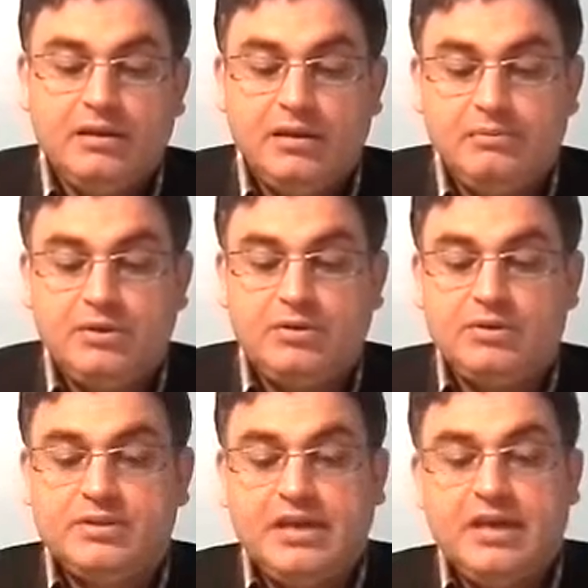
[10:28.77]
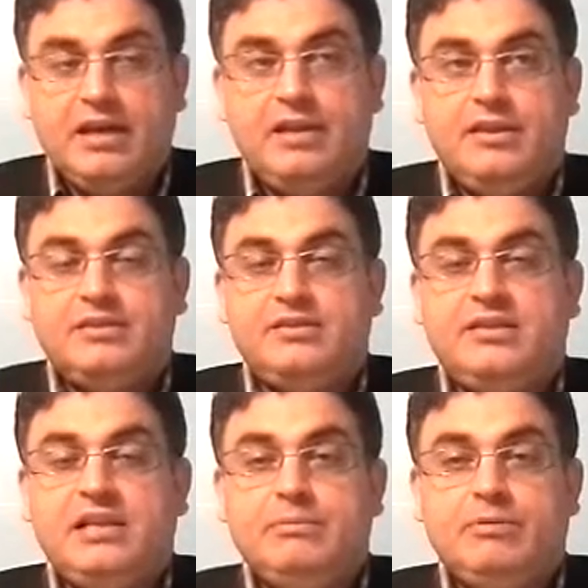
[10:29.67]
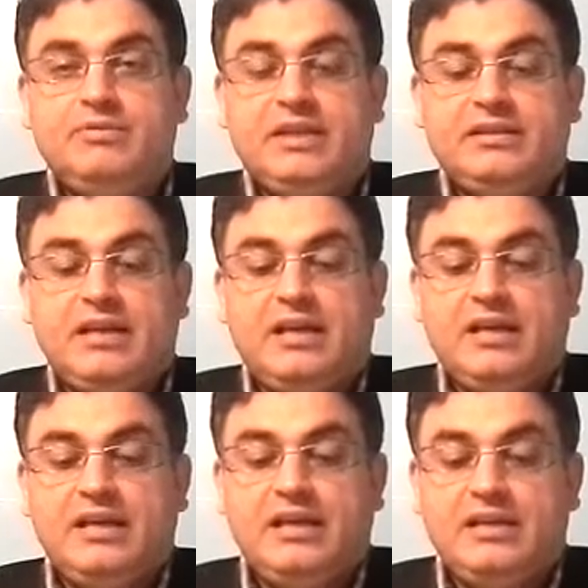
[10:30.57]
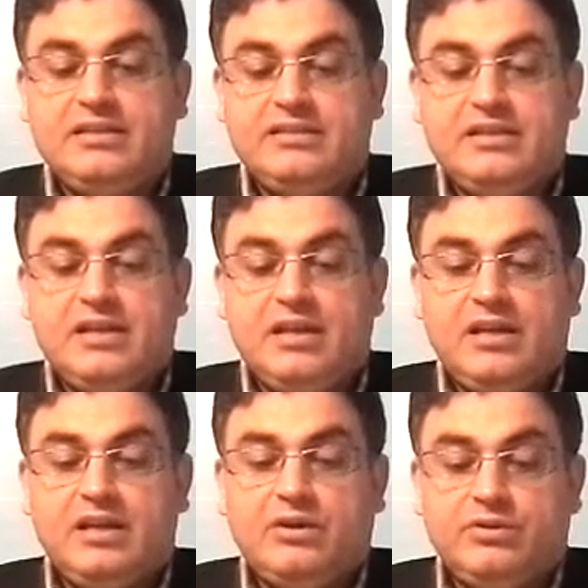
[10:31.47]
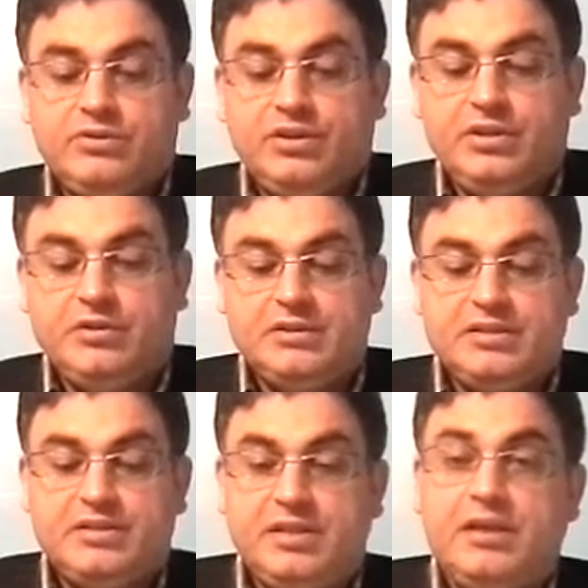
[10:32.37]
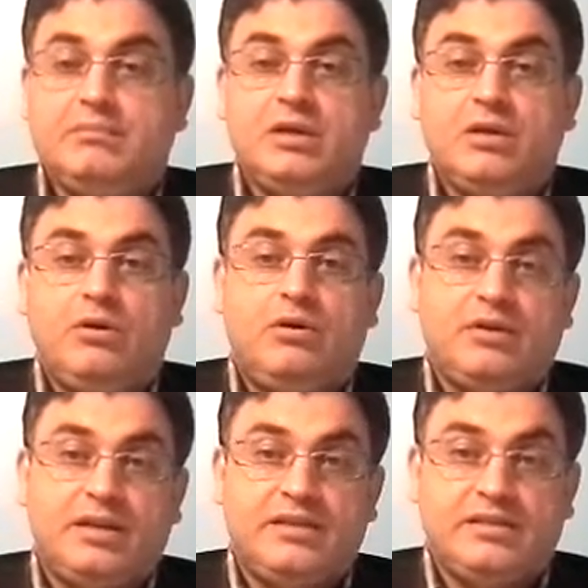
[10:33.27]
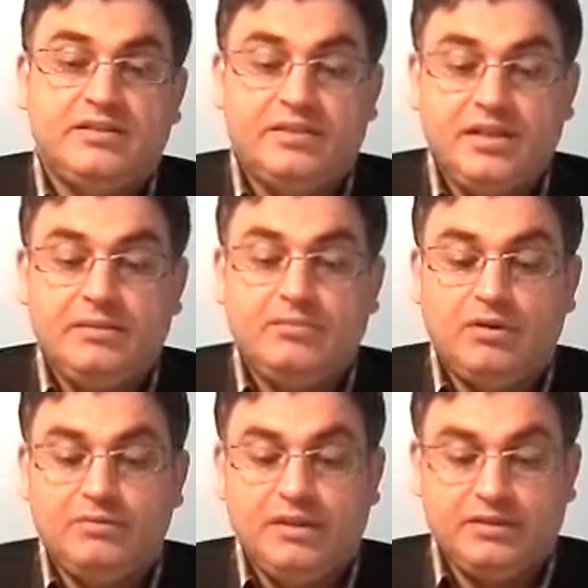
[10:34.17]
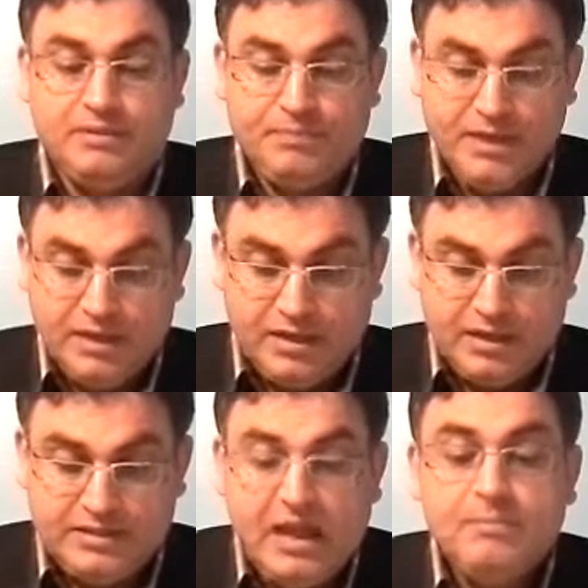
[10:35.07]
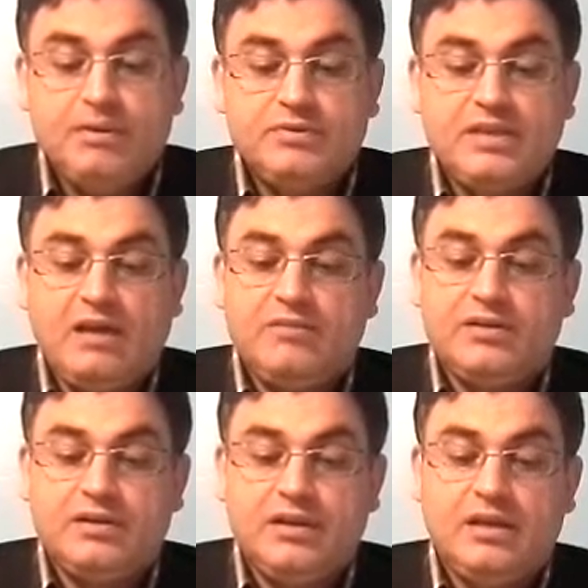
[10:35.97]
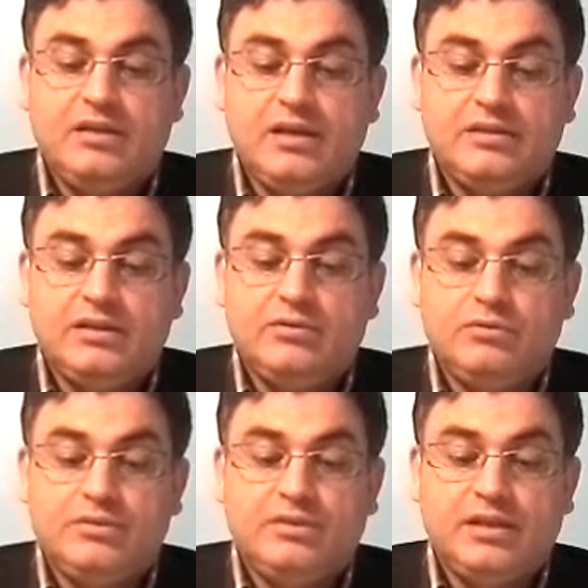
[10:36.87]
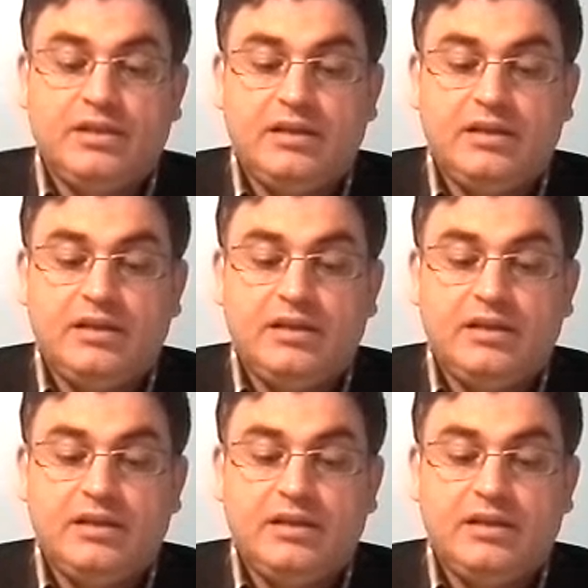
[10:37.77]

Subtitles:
because the stream of data is a continuous stream, or there is a stream of data. Example of cipher that includes